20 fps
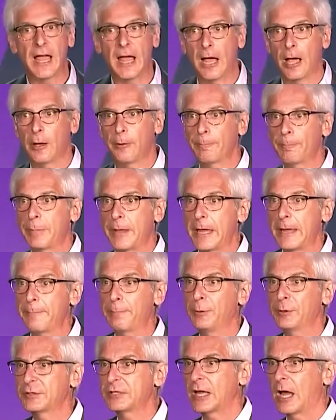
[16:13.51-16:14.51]
help
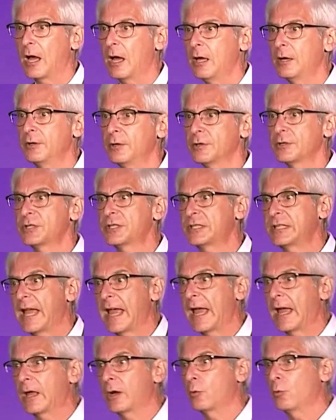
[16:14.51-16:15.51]
people to
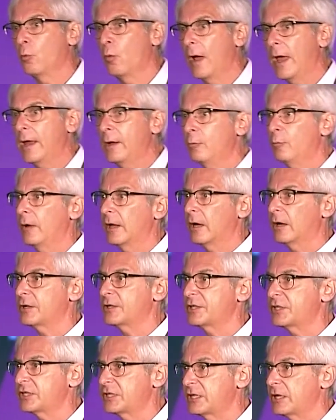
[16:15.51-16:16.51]
understand when we are
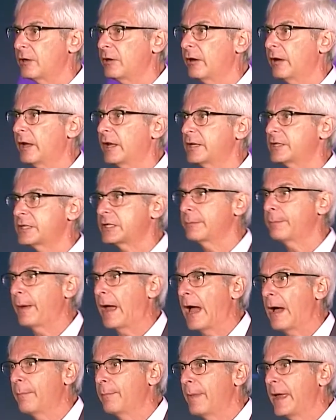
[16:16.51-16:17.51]
serious
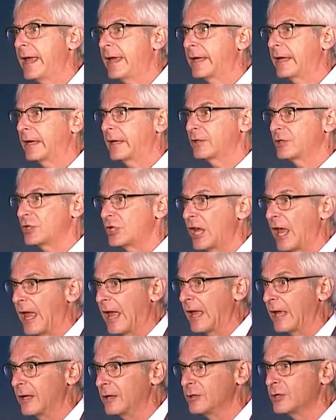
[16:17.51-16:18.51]
about making a
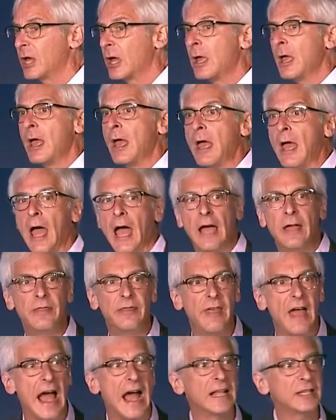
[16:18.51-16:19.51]
change. And
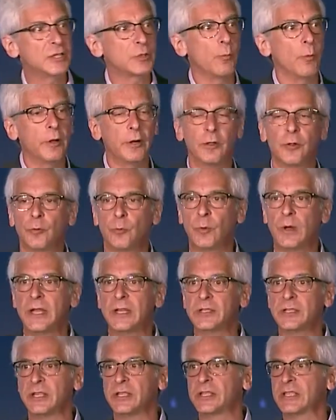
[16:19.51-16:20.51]
that's one of the
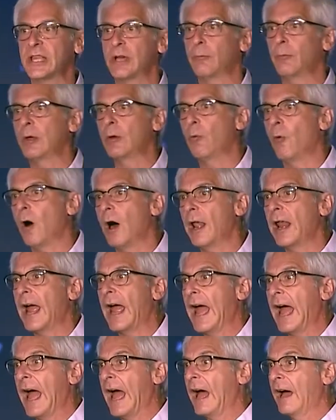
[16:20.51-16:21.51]
reasons that we want to
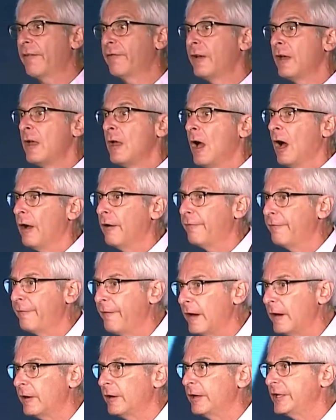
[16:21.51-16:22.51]
have a
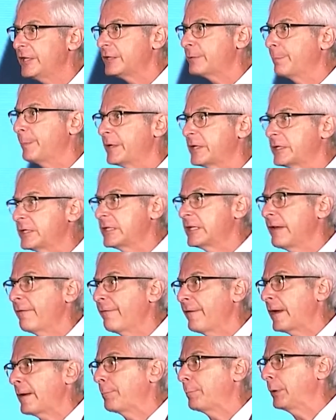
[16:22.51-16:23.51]
very
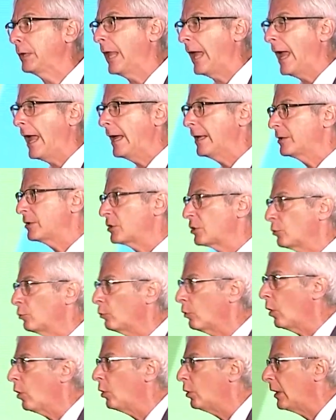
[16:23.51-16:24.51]
specific plan to
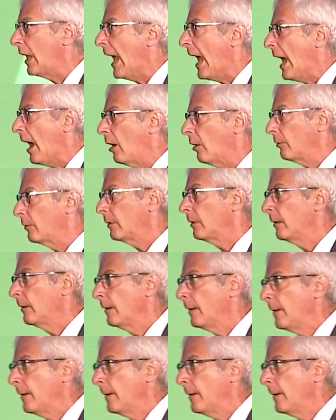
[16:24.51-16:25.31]
roll out.